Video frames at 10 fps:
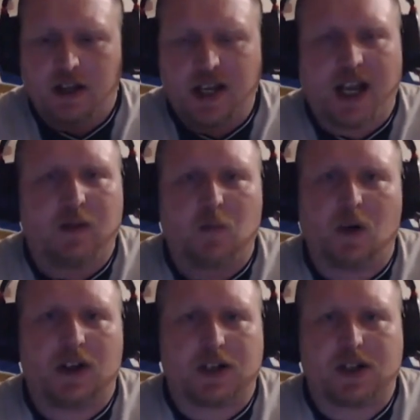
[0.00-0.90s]
getting
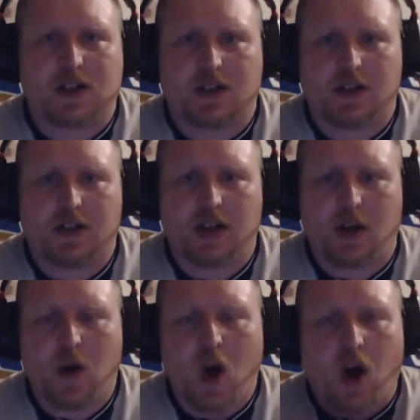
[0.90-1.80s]
worse, you know,